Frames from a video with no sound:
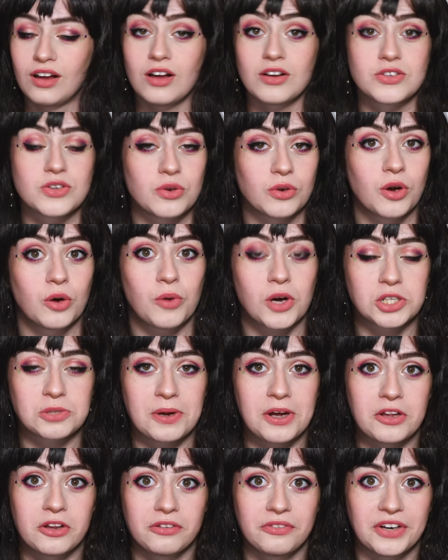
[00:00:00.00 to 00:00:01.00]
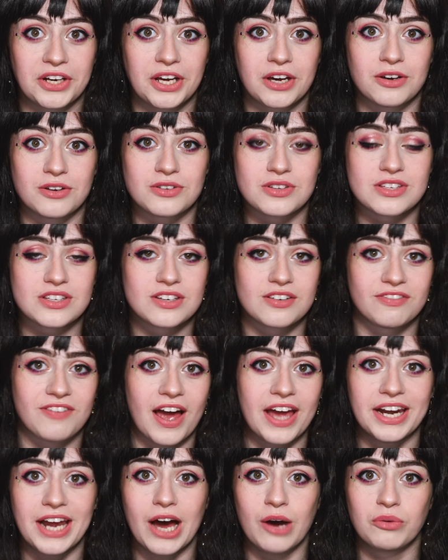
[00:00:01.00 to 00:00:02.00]
Also, go watch my other videos to
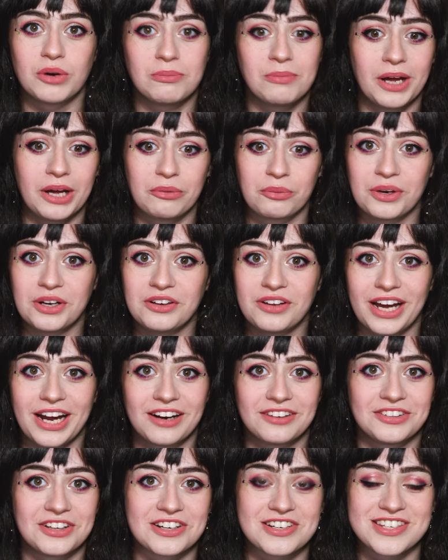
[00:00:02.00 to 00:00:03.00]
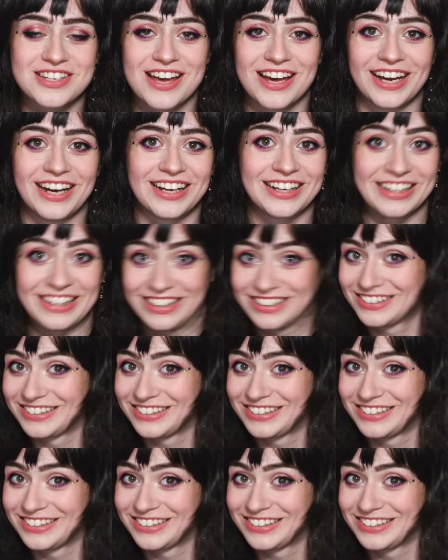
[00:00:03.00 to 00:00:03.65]
find out what my real hair looks like.